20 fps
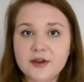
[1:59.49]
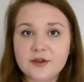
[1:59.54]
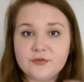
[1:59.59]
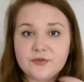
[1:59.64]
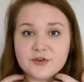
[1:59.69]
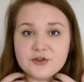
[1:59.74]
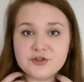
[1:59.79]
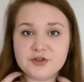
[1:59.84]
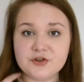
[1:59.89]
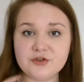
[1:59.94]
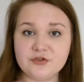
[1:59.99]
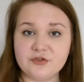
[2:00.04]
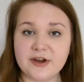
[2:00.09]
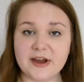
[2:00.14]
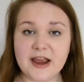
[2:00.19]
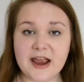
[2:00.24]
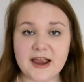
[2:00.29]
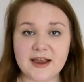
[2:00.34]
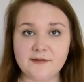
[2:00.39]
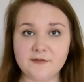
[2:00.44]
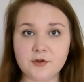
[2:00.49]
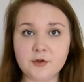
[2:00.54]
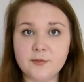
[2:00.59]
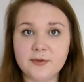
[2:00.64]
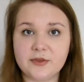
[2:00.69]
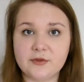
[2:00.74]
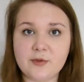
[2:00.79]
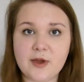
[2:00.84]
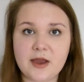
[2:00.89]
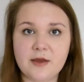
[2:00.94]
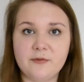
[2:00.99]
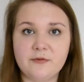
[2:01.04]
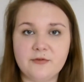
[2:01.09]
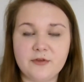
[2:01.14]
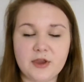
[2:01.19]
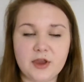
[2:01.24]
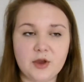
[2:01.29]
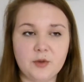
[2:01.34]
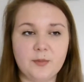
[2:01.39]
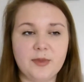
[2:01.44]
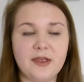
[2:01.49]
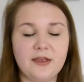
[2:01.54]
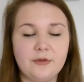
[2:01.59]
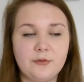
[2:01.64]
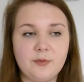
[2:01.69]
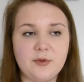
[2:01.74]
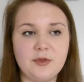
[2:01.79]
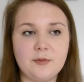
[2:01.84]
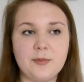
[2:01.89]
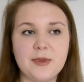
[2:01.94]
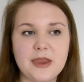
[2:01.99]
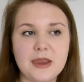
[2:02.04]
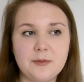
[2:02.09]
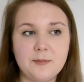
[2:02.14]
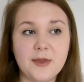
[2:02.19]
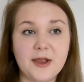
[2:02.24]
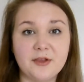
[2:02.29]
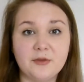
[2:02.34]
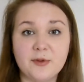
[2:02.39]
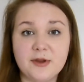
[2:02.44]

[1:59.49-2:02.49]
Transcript: Now for jewellery, I've come into quite a few bits, with it being my